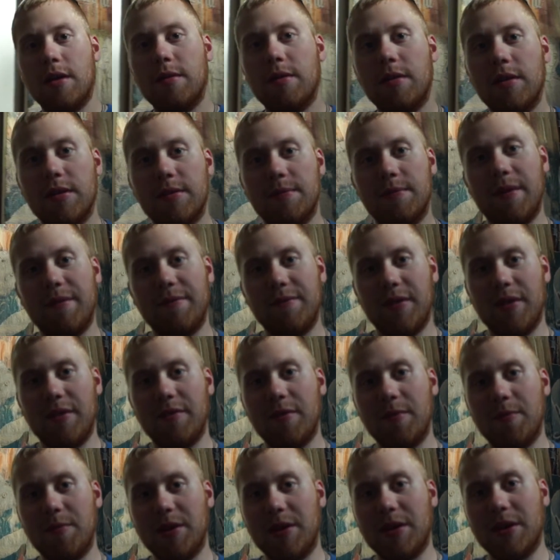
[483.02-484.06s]
Well, it's my
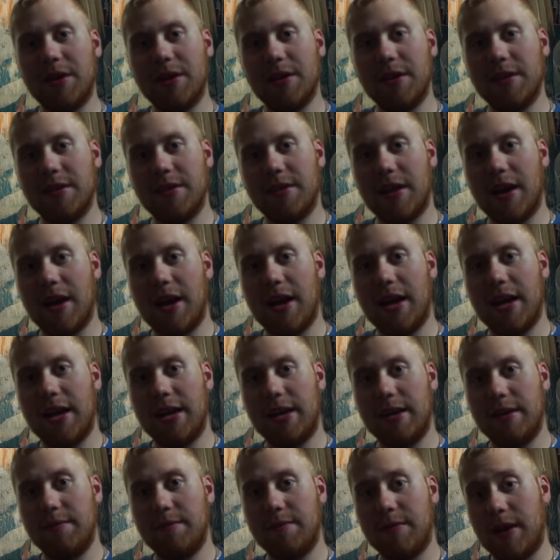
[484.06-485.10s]
favorite because
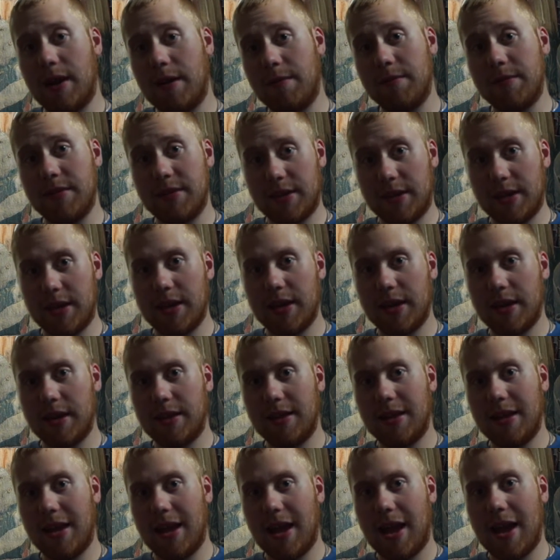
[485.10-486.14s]
when I was a kid,
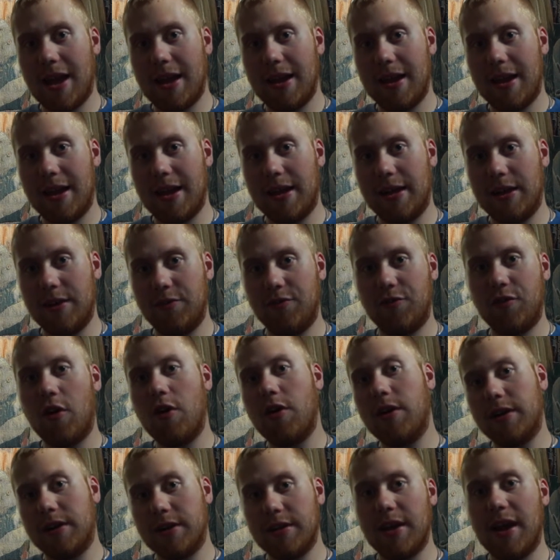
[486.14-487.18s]
they had a
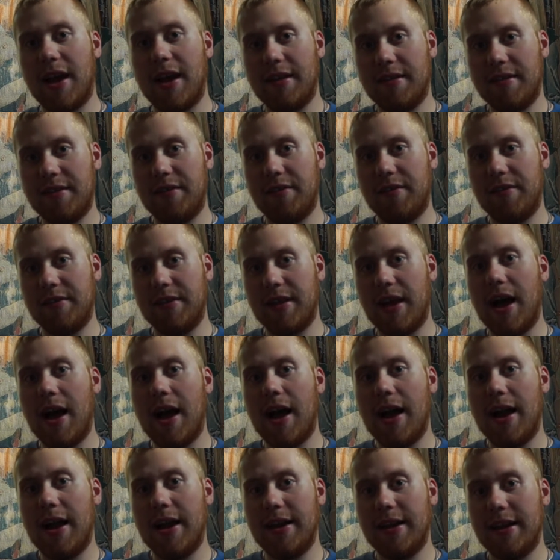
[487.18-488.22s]
drawing class here at the
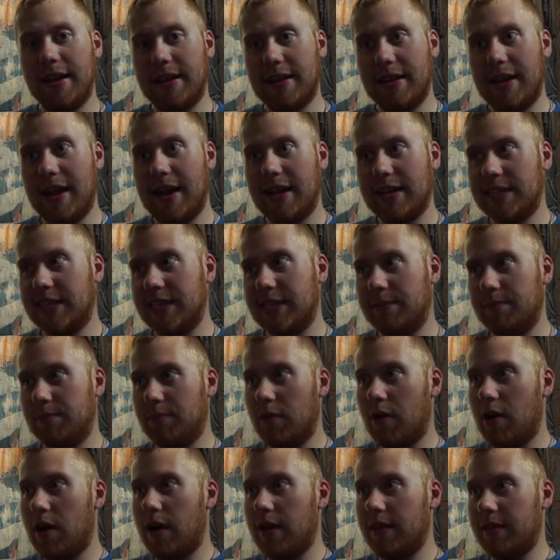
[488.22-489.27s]
Hyde, and they actually
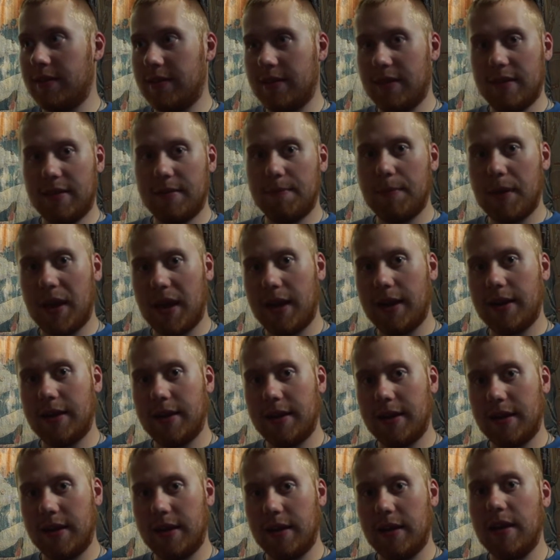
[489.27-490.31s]
brought this
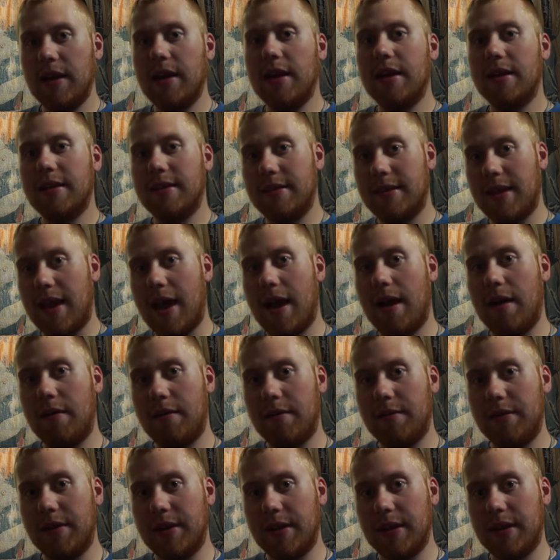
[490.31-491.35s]
painting
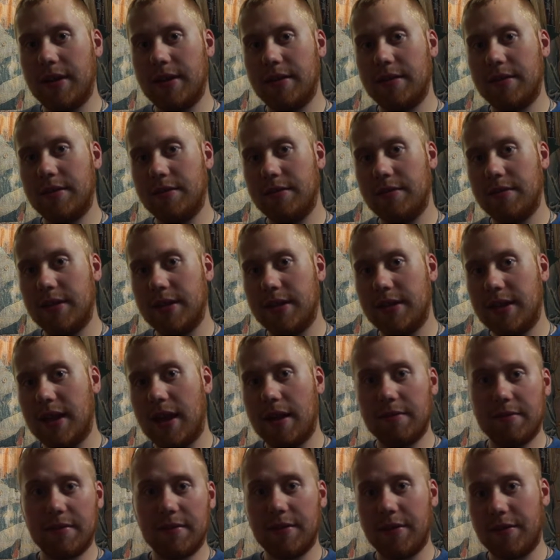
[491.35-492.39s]
down into the
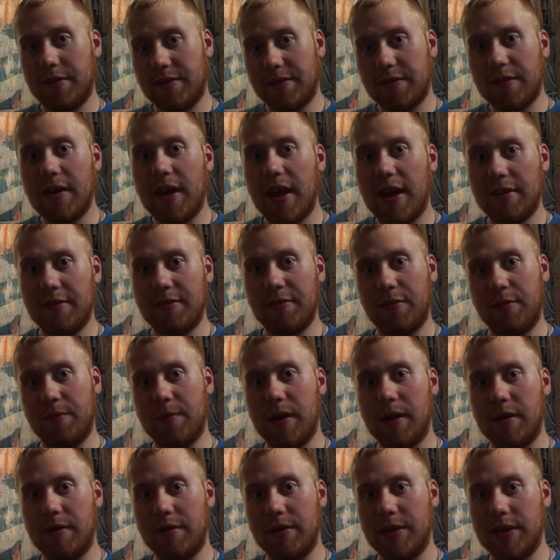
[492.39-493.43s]
downstairs classroom
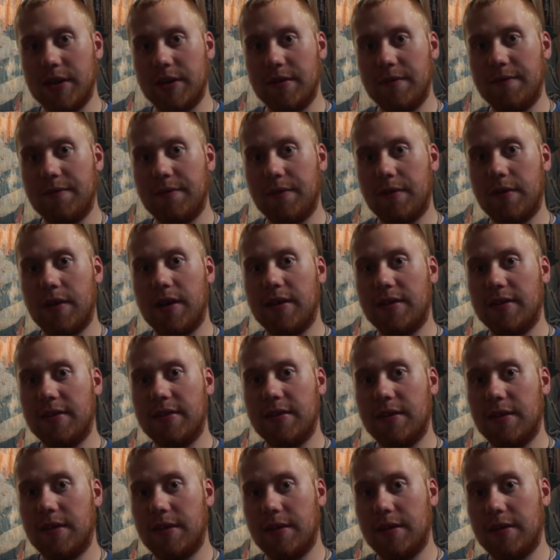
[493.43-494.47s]
area for us
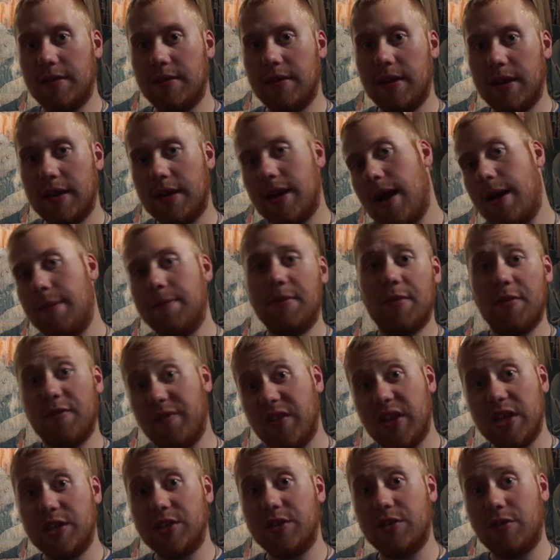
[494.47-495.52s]
to take
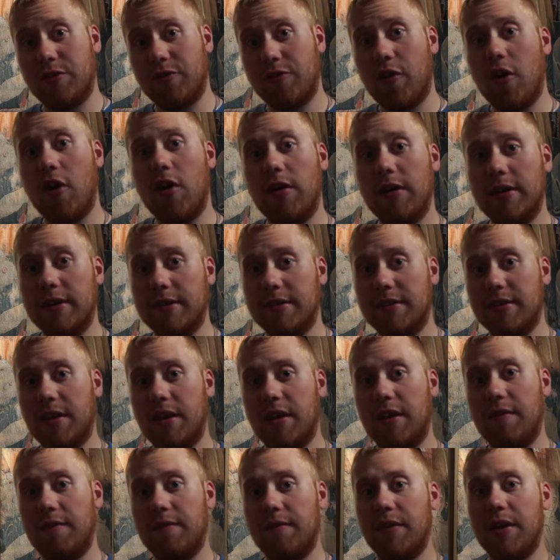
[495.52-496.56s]
observational drawings
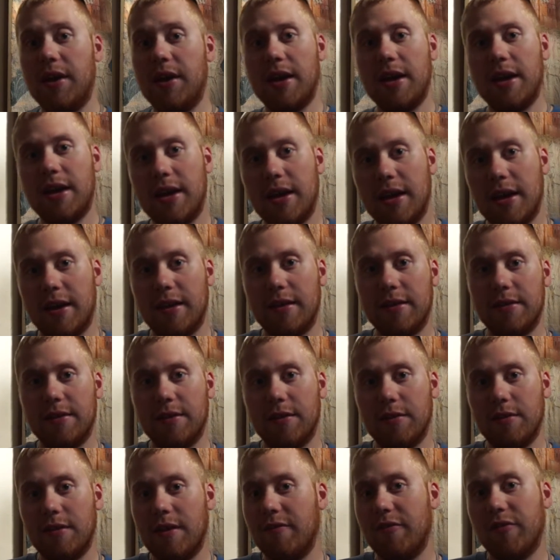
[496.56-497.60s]
of. And
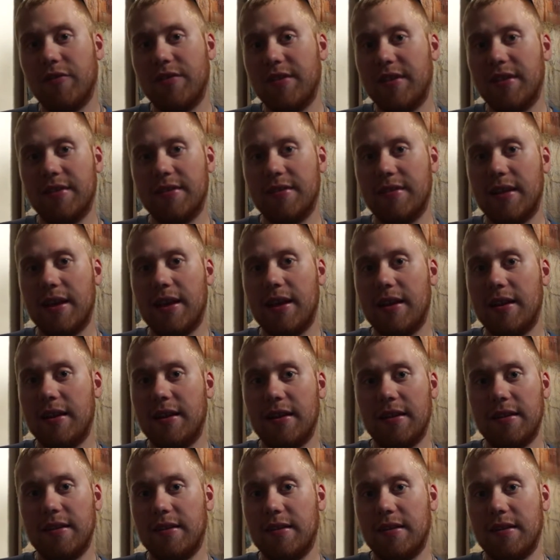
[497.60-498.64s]
so ever since then,
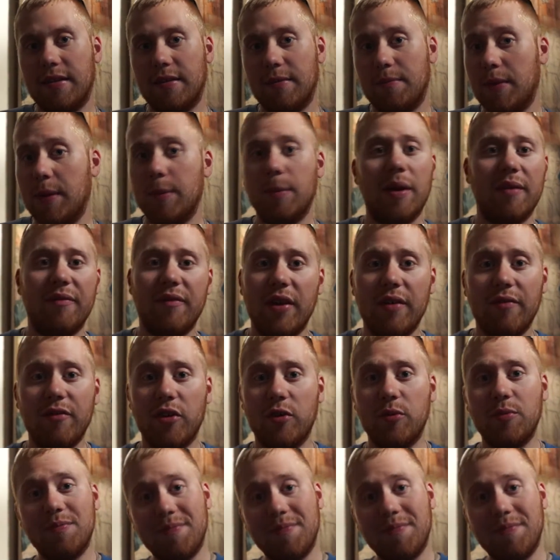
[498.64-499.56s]
it's been my favorite.